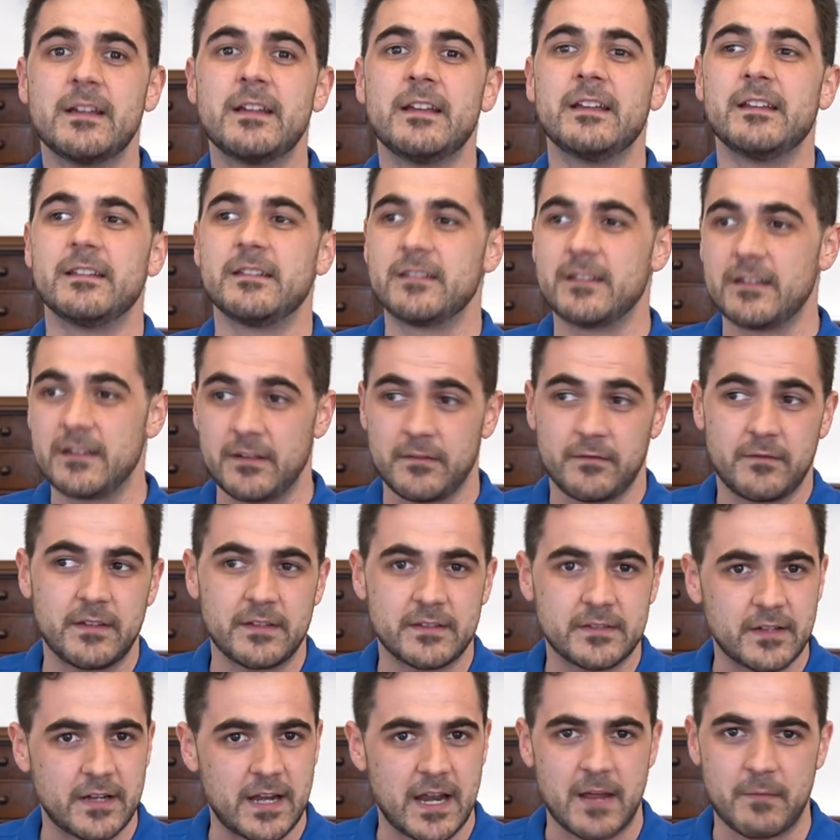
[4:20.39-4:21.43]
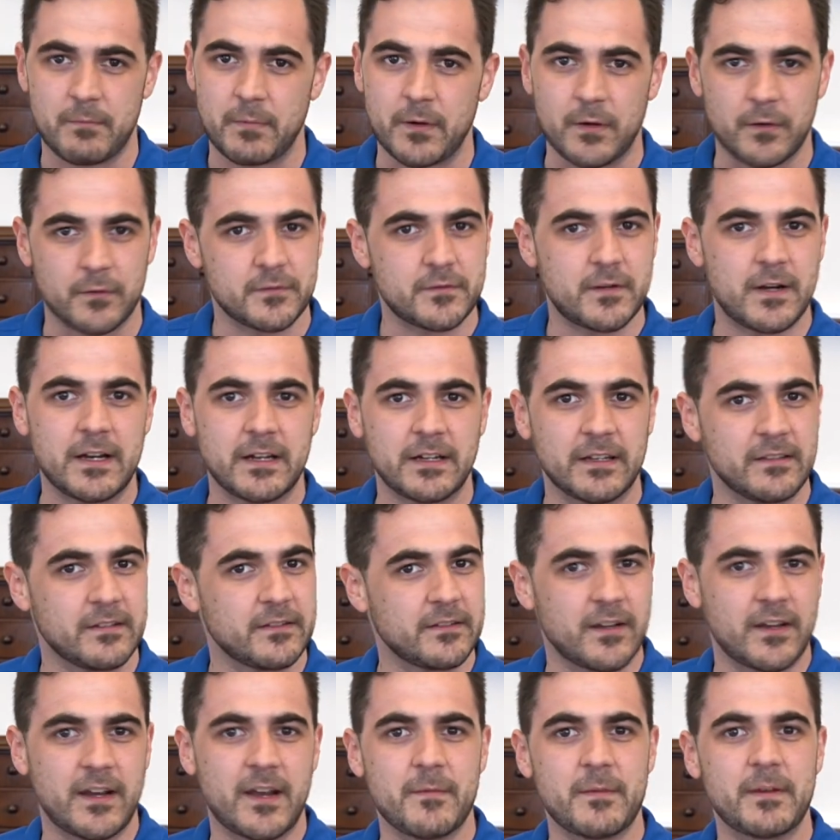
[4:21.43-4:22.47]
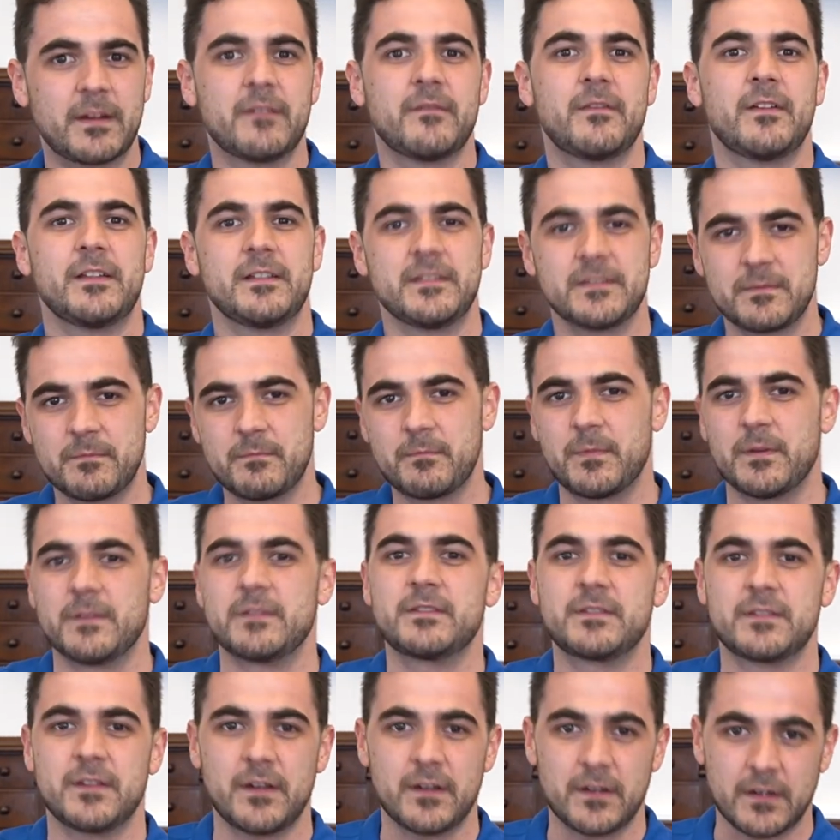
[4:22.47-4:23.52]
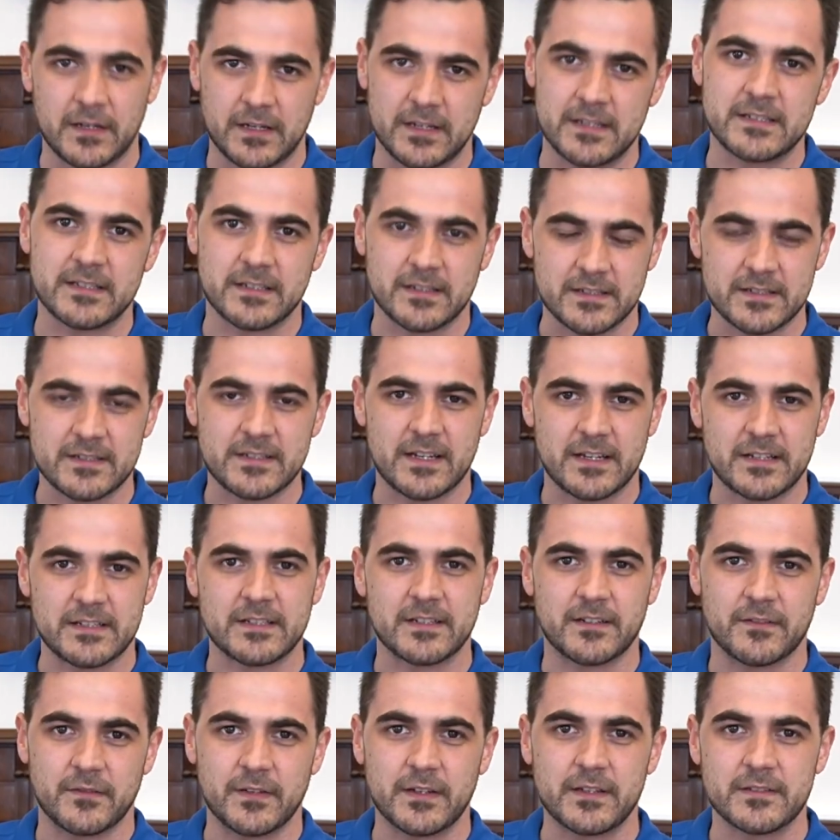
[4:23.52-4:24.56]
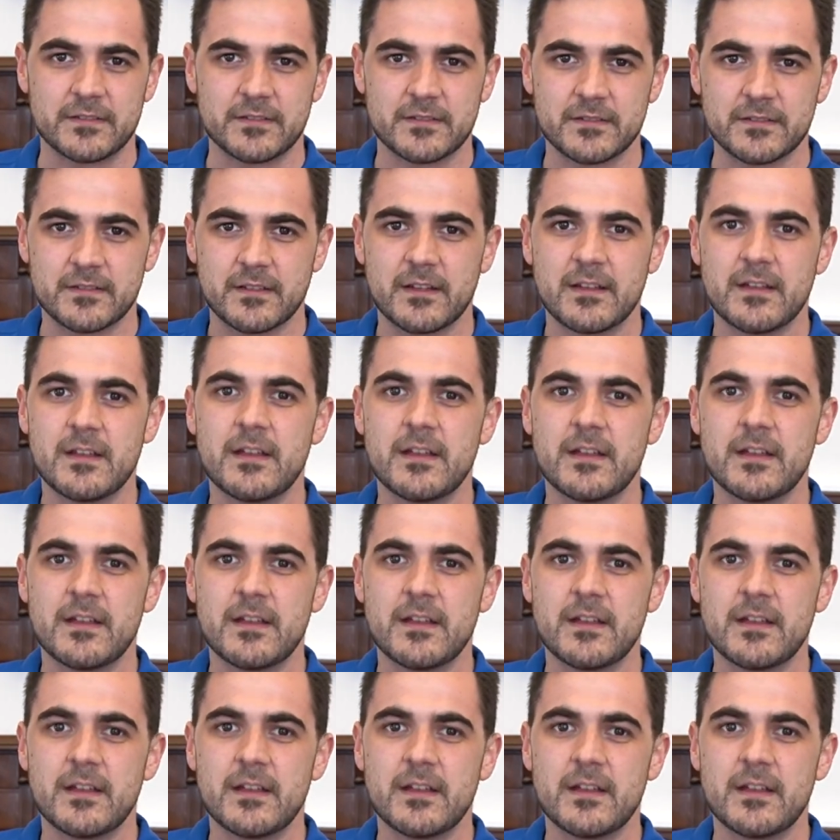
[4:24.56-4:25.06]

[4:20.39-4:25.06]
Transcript: It, it, this can happen on track in the dynamic events, but certainly into the static events.